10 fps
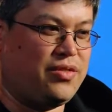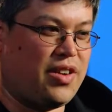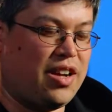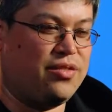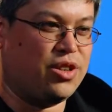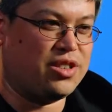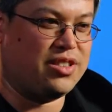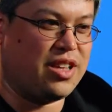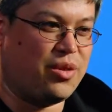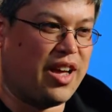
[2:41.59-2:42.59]
5
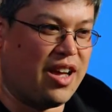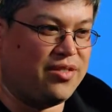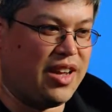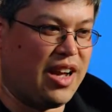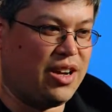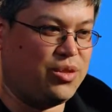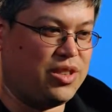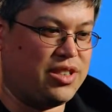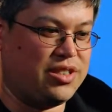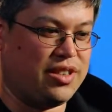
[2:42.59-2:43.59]
versions that we have now,
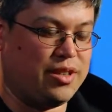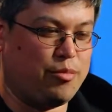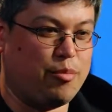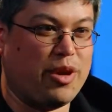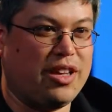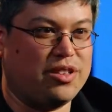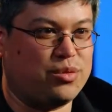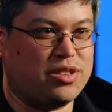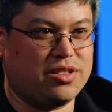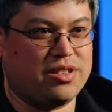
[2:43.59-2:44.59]
which is the
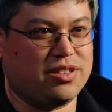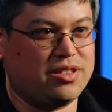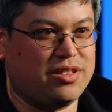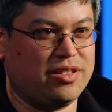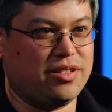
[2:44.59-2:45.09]
base, which is just